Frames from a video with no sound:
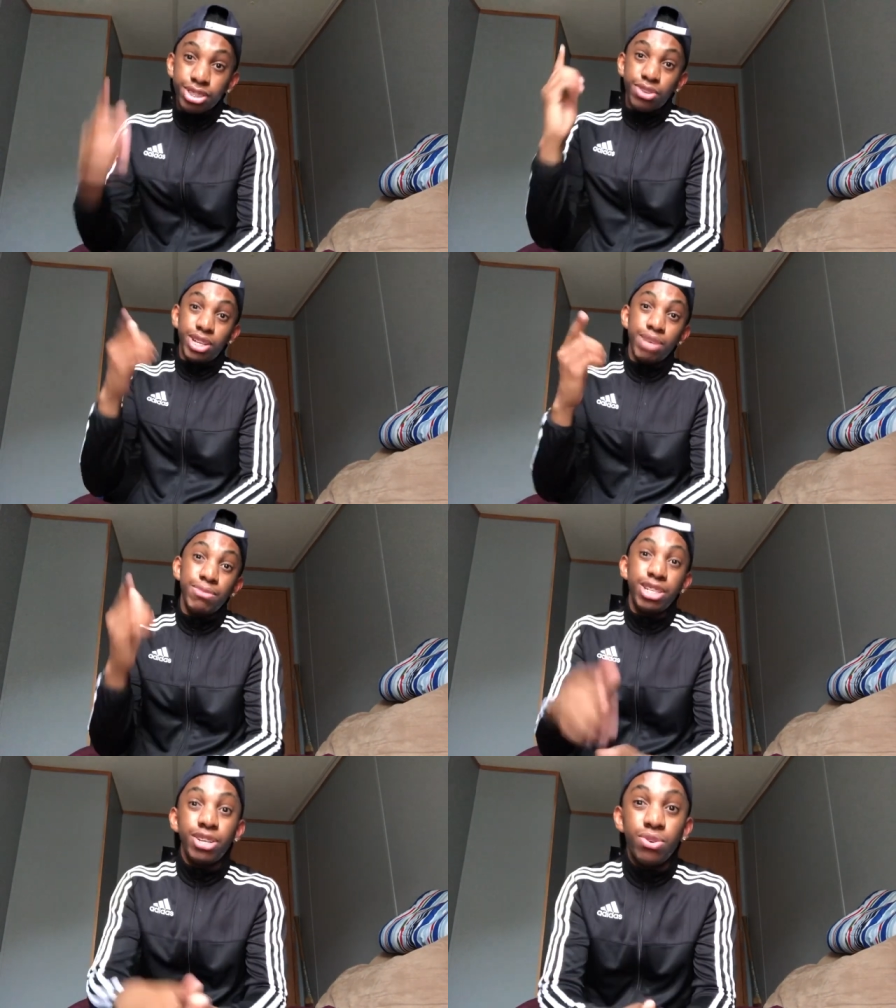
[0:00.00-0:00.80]
So let
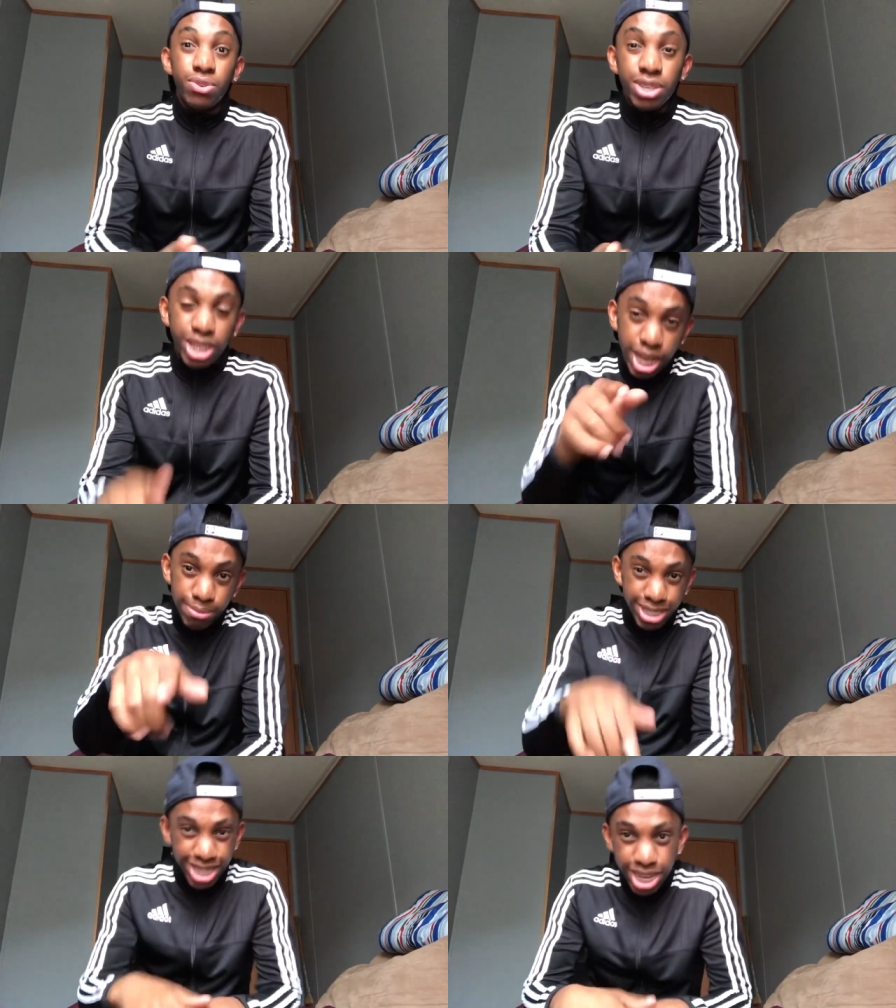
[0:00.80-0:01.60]
me know.
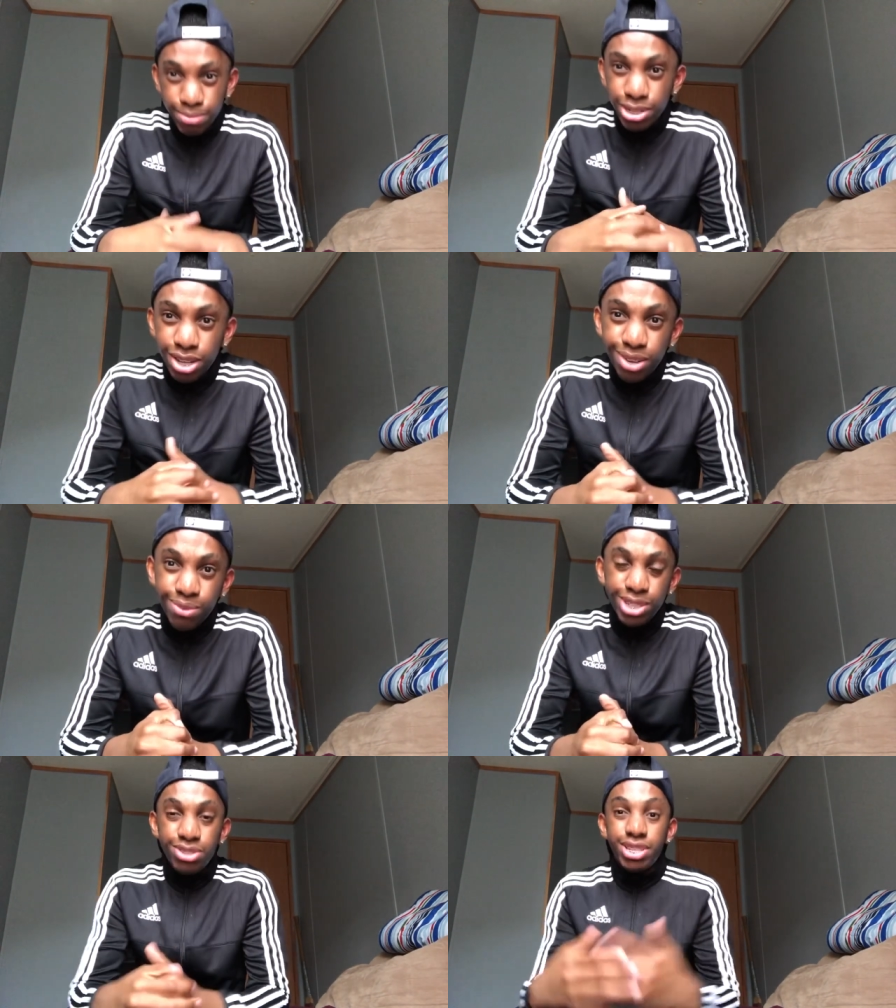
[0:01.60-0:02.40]
Comment down below
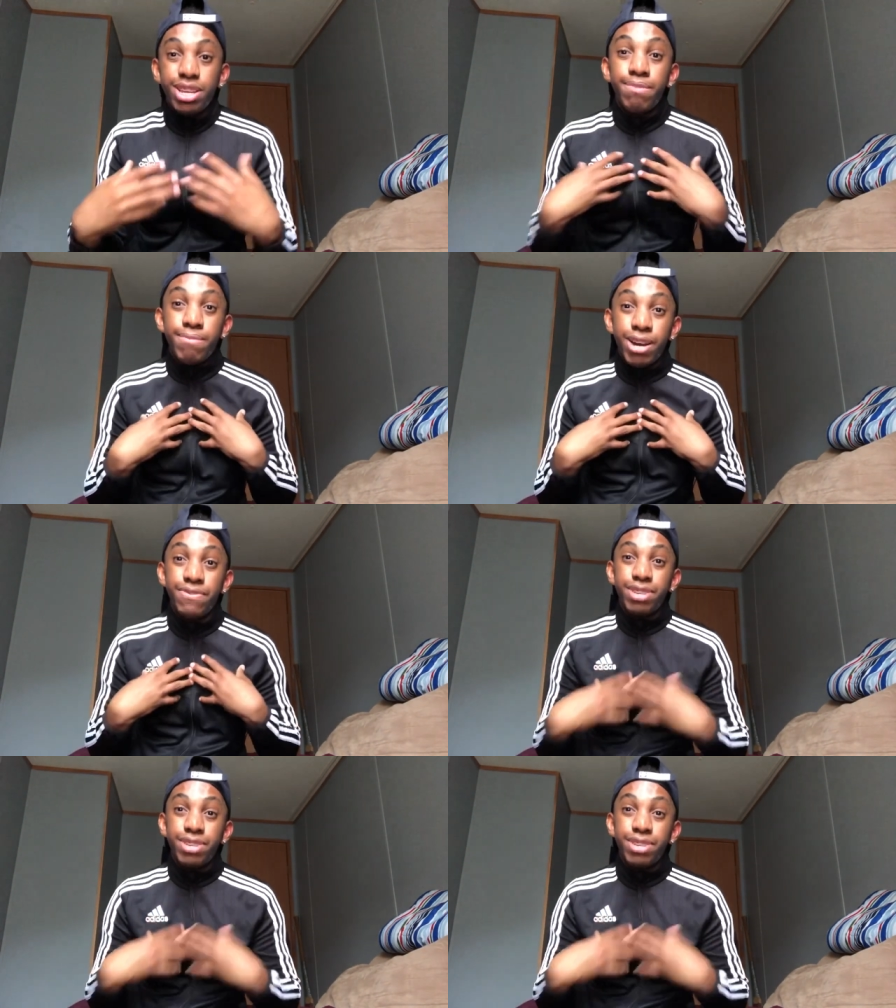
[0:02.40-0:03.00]
what you think my